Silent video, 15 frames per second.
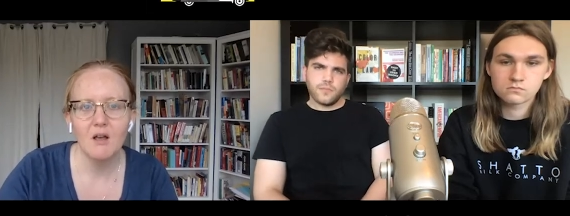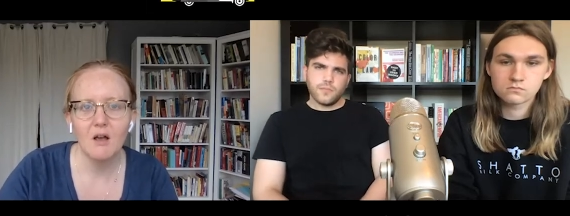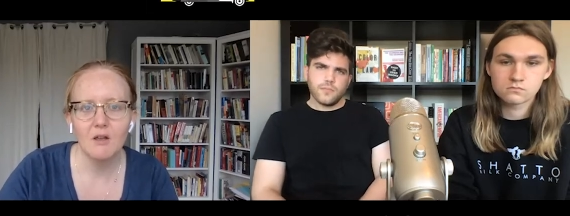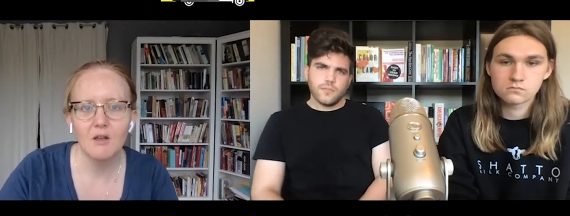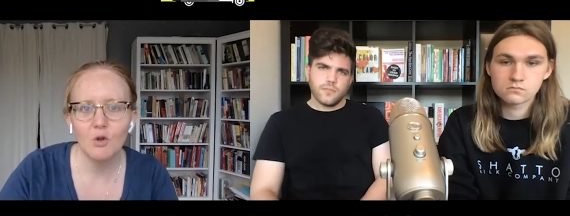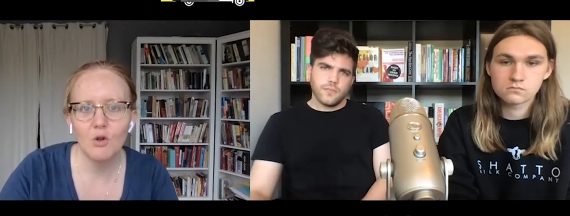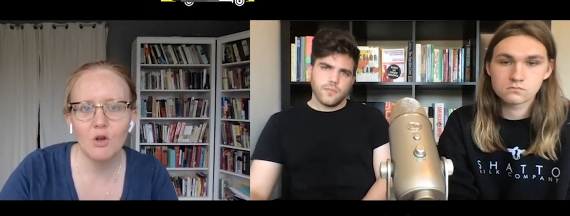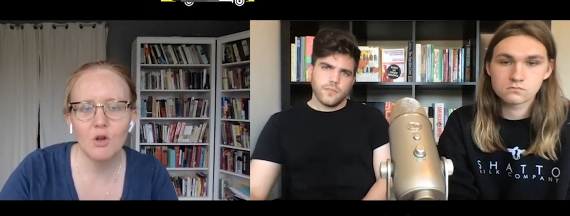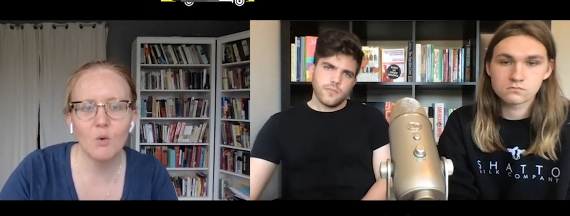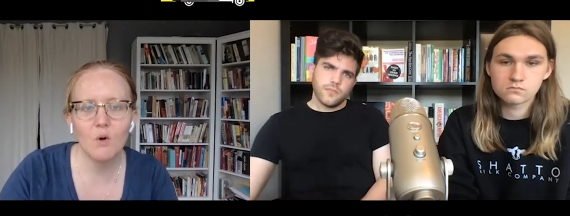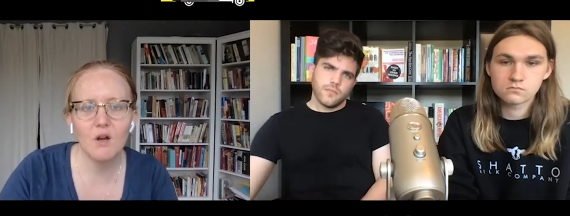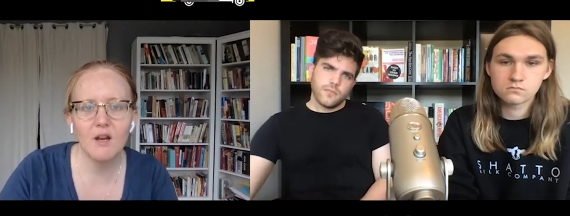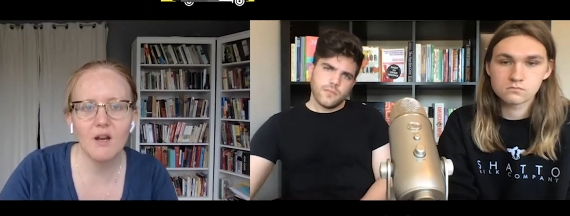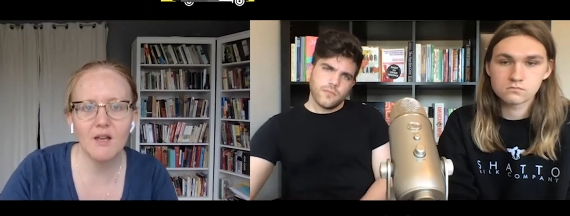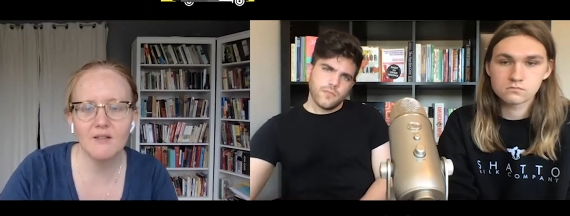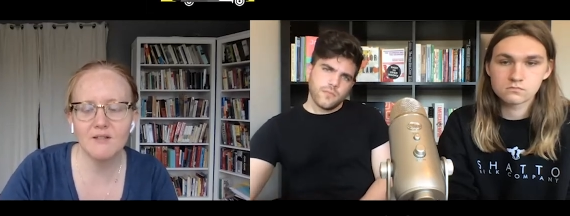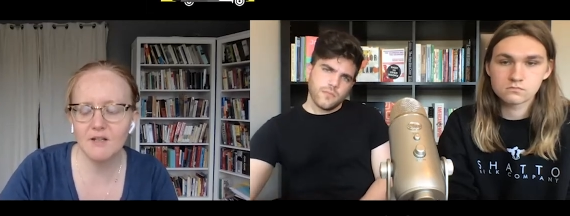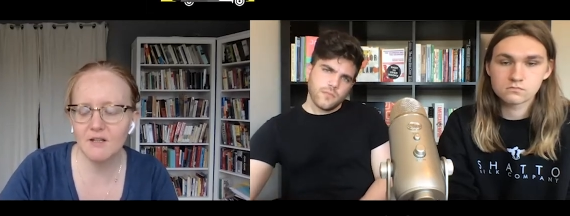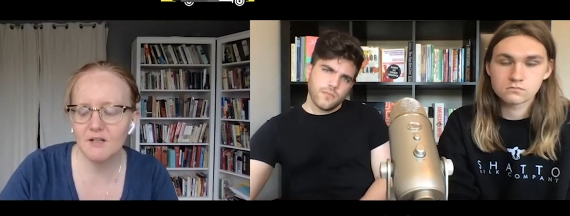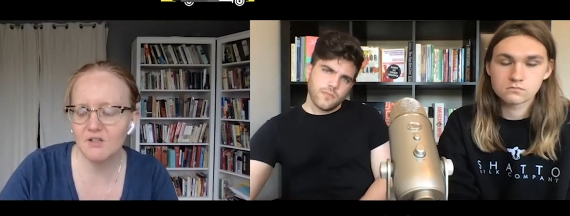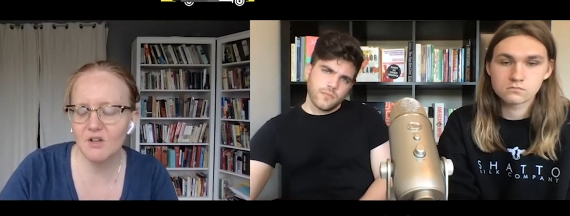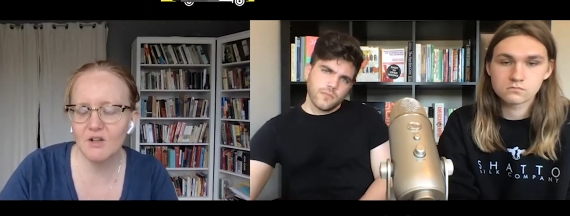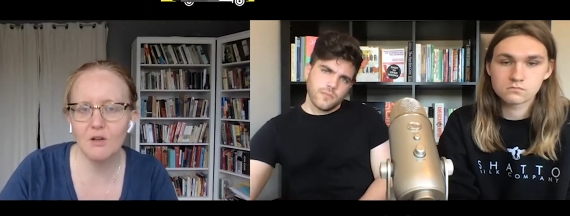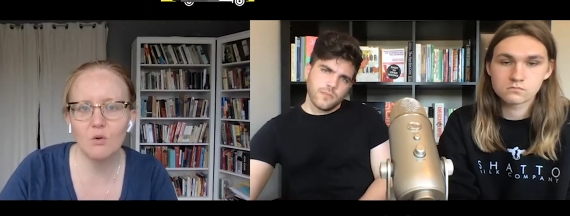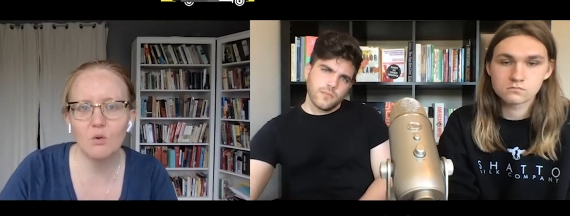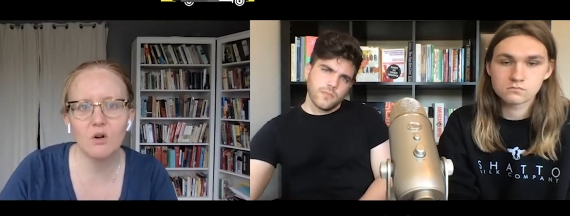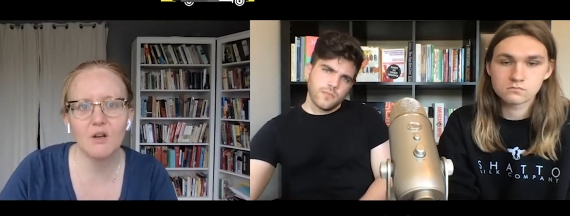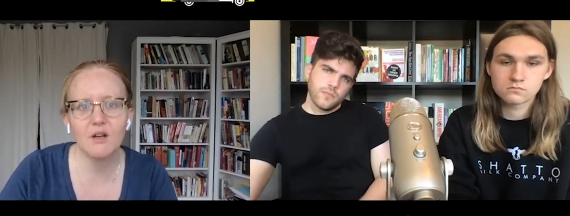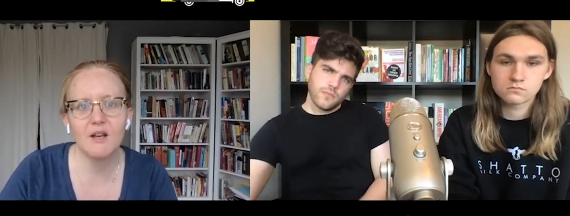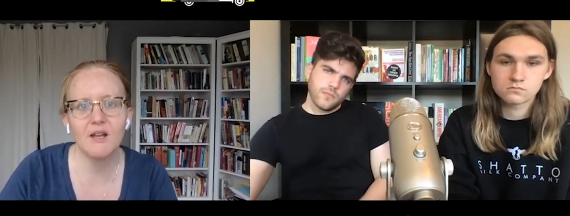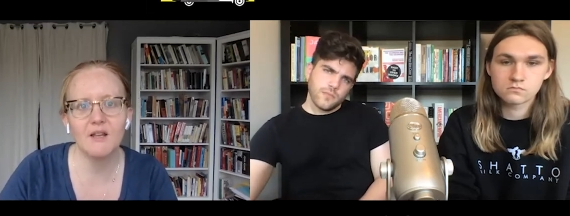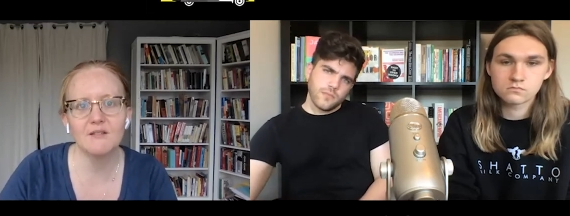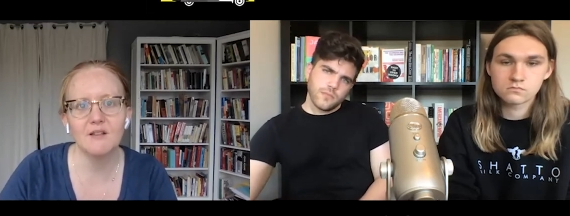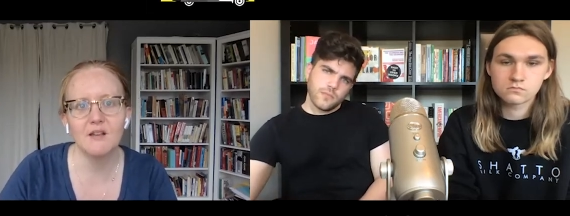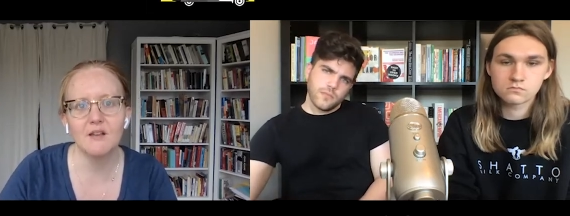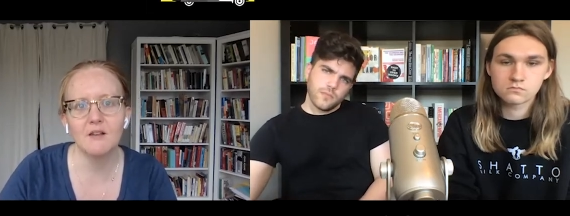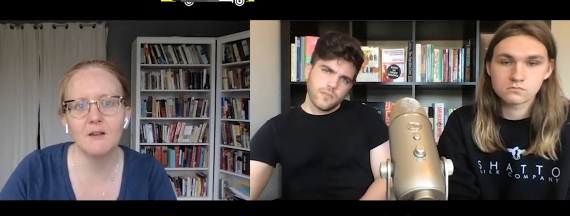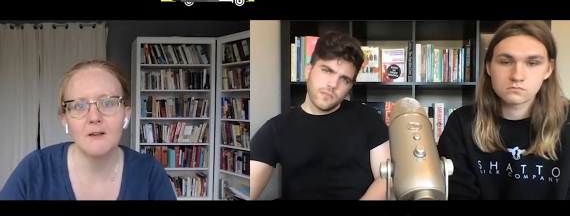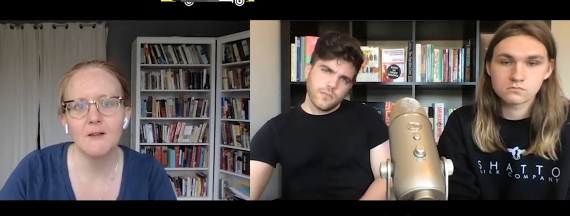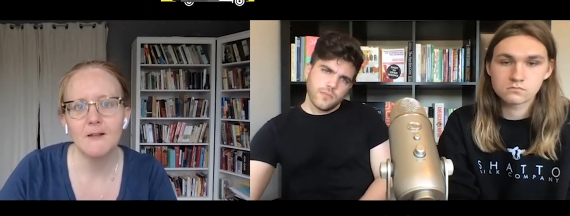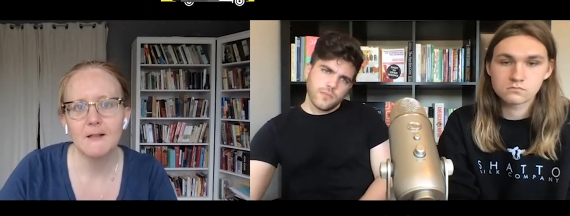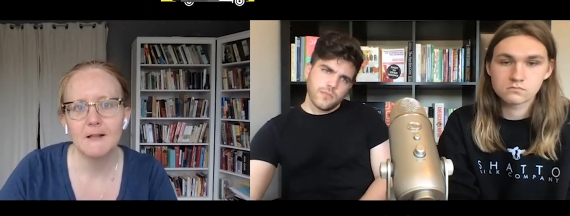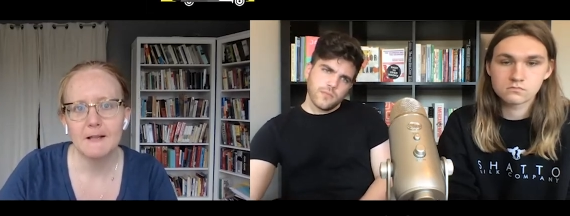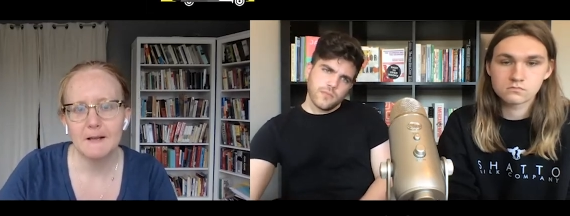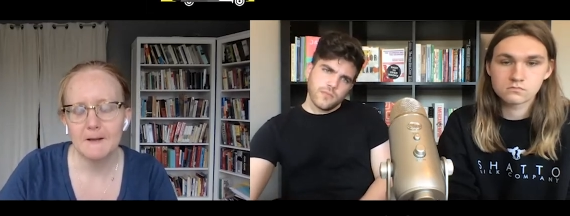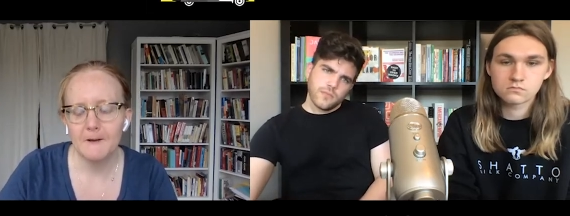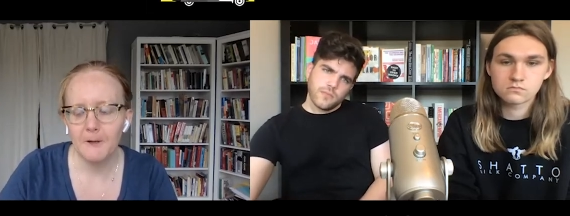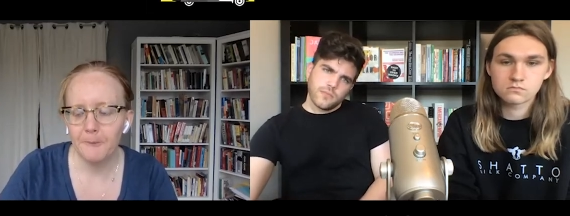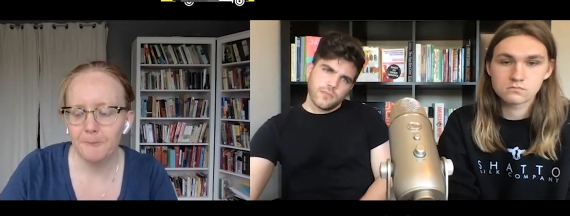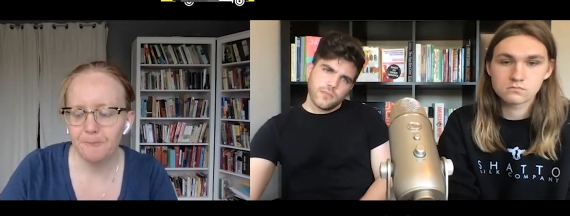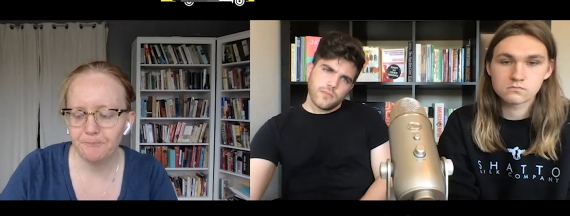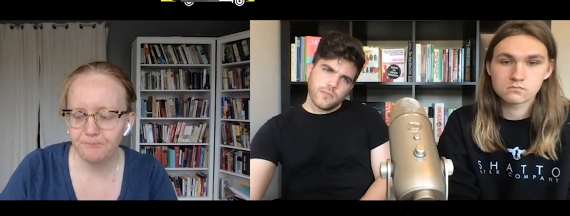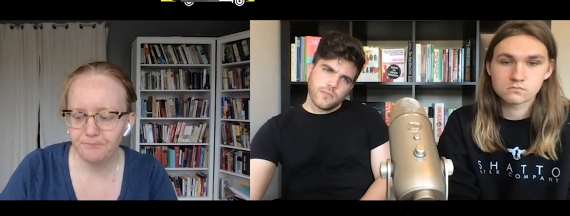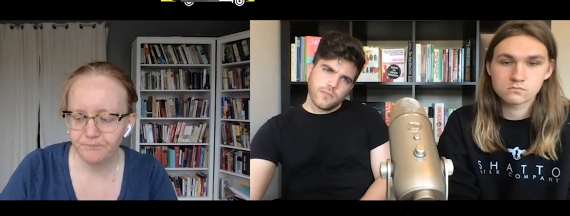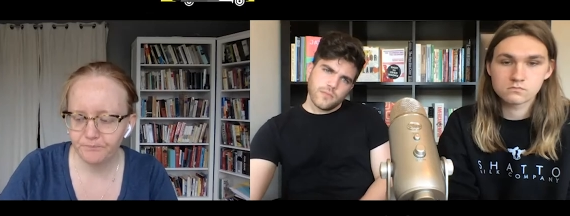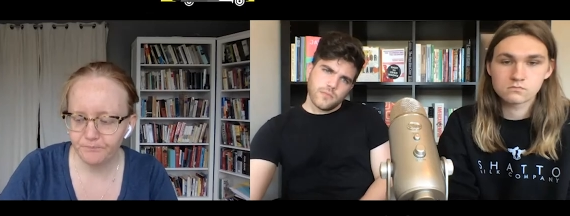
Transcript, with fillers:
Speaker 1: uh, union organizing, tenant organizing. Um,